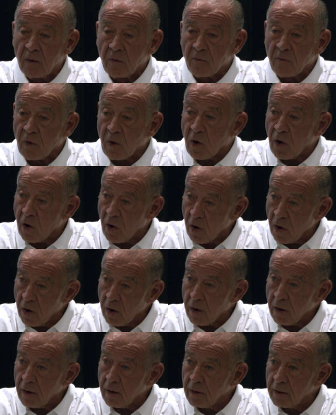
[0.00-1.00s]
for
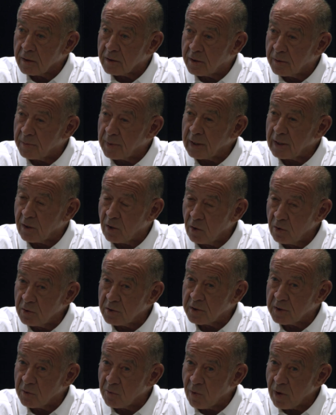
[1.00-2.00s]
her to be who
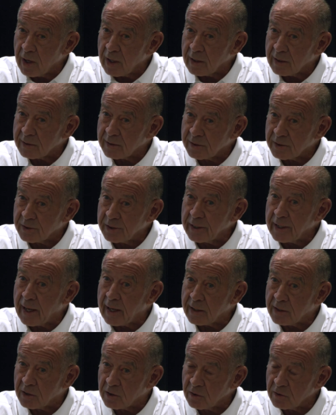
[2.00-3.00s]
she was, she
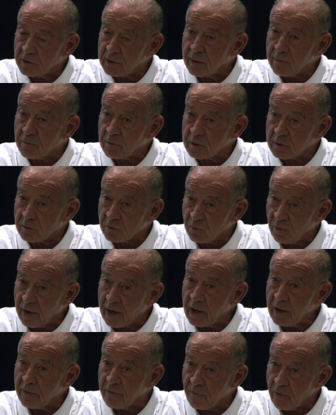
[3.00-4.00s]
had to do something that was
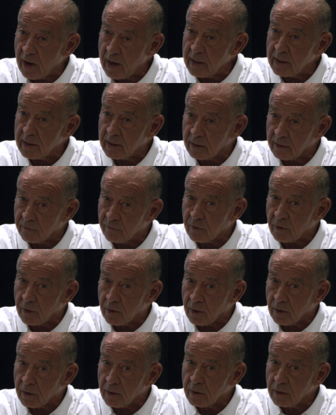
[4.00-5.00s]
very frightening for
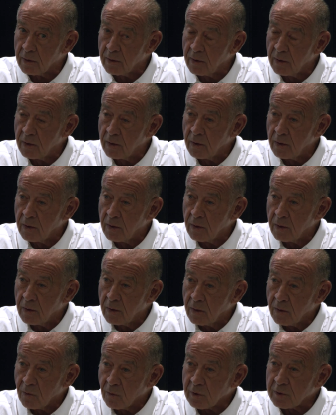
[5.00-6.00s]
her,
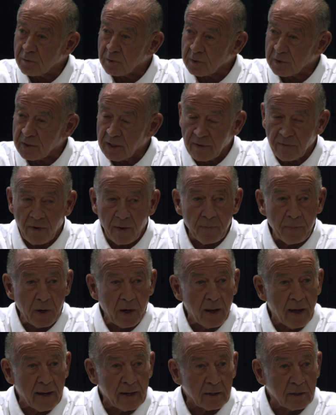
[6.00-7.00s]
which was give up a
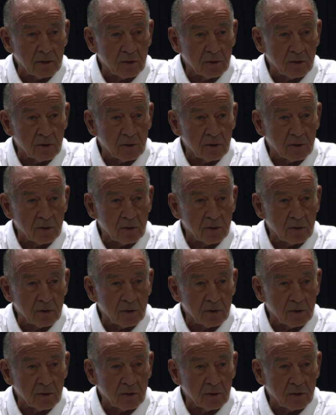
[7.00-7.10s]
lot of